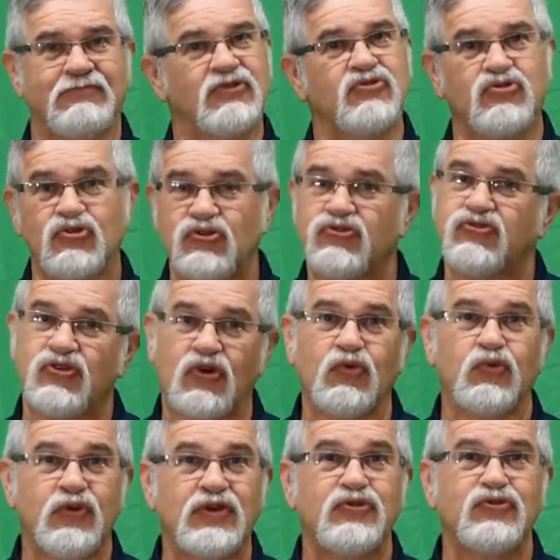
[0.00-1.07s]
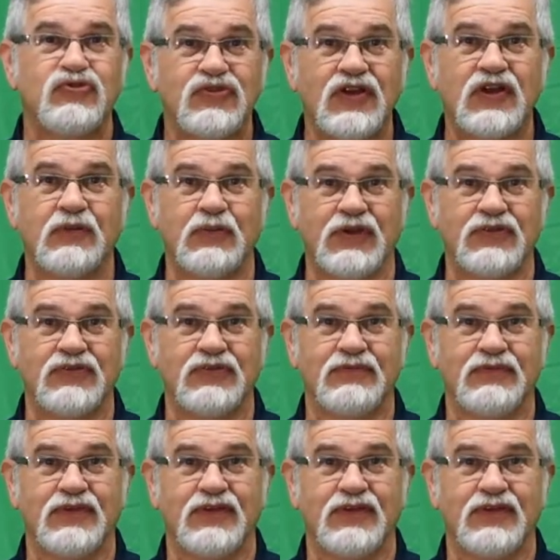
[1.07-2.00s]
students don't read your syllabus.